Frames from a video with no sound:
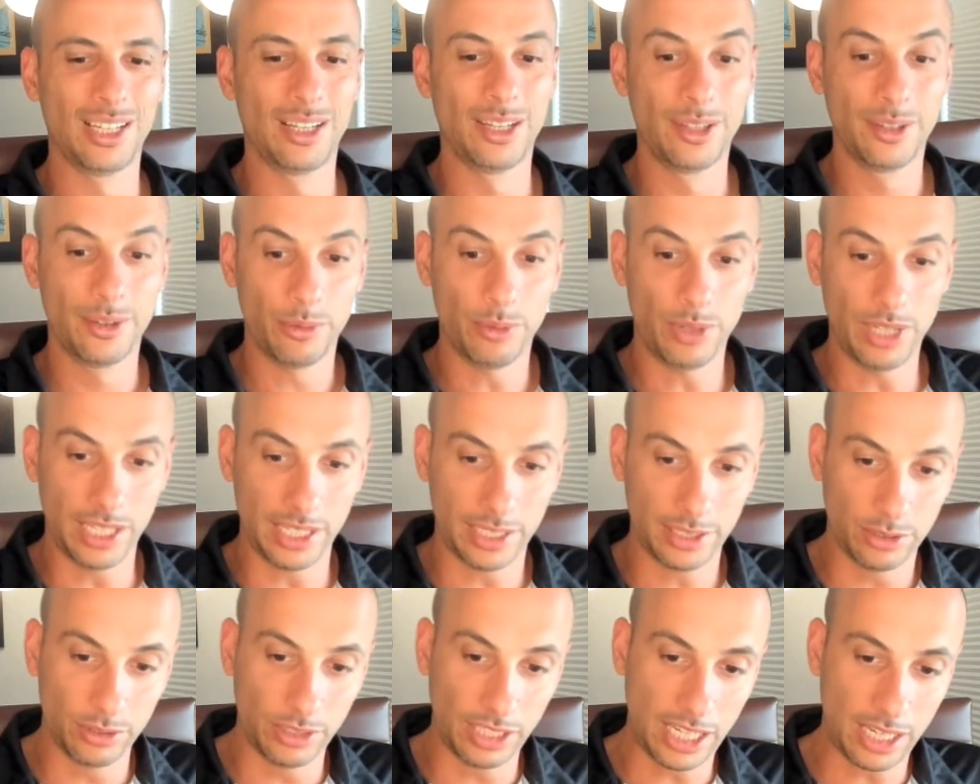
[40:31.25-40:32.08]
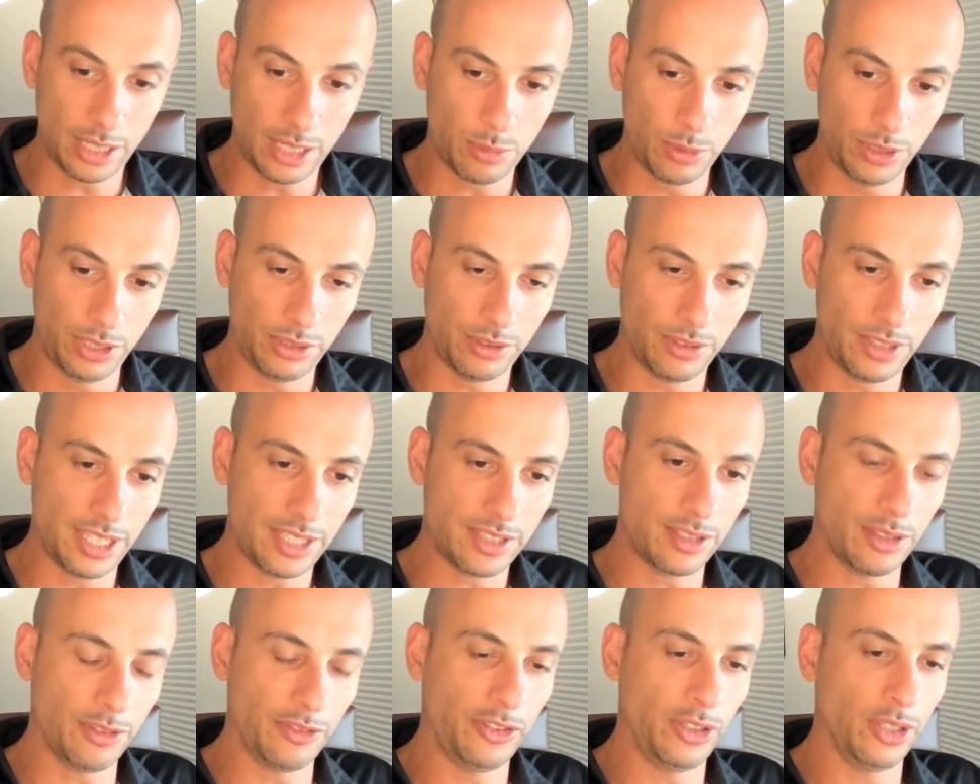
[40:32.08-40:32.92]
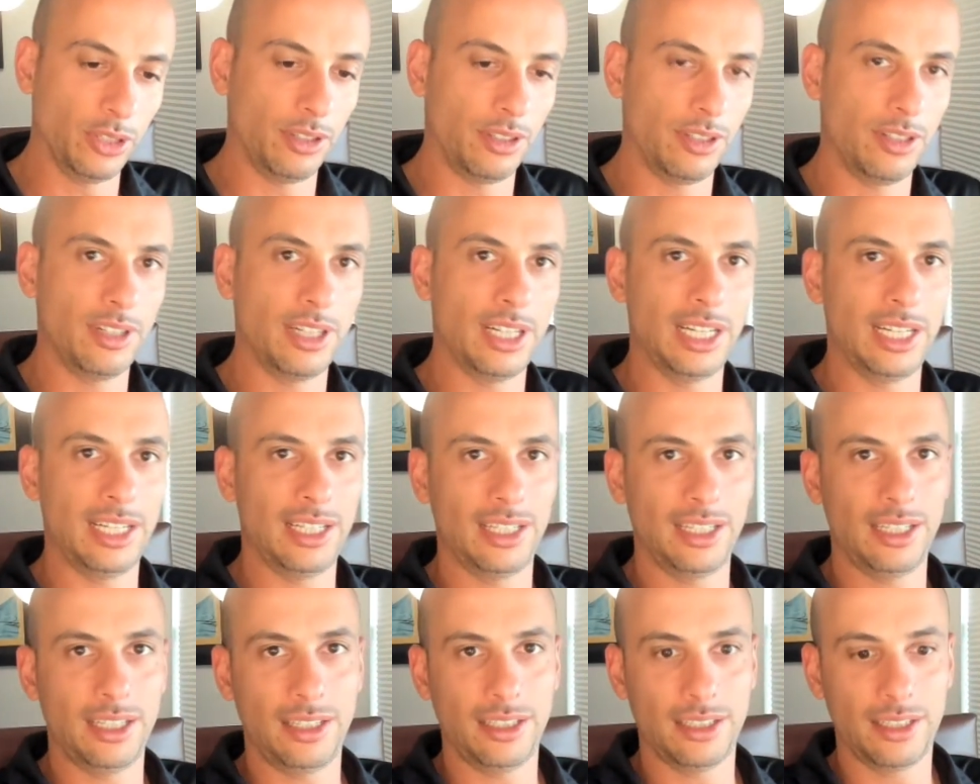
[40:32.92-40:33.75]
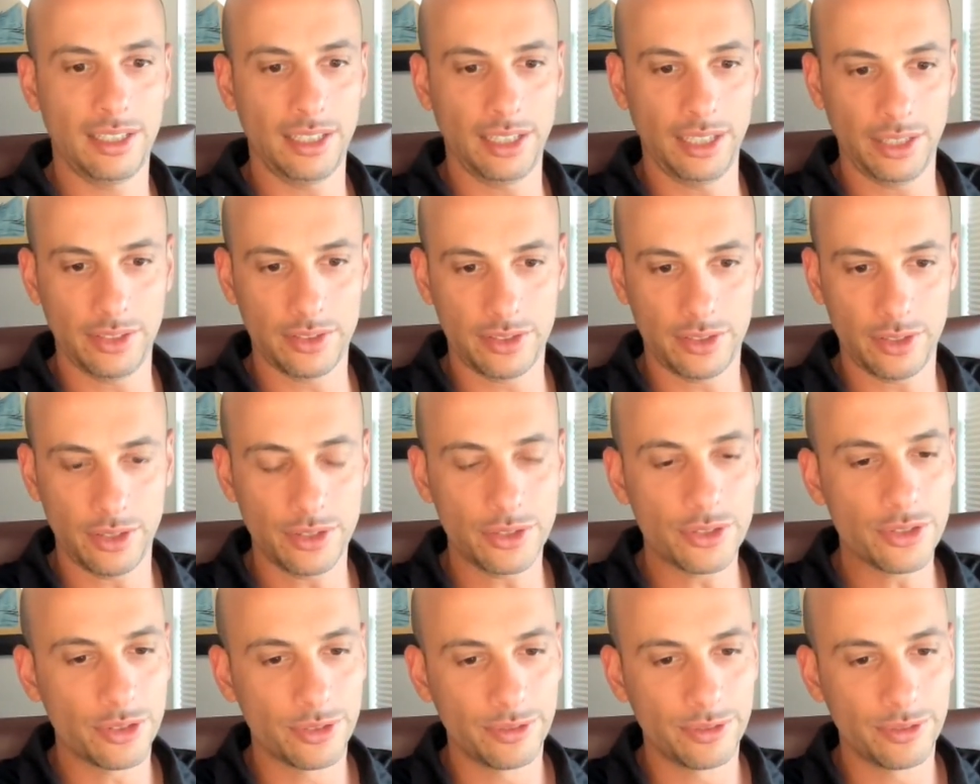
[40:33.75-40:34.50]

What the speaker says: Well, and good luck with the rest of your career search.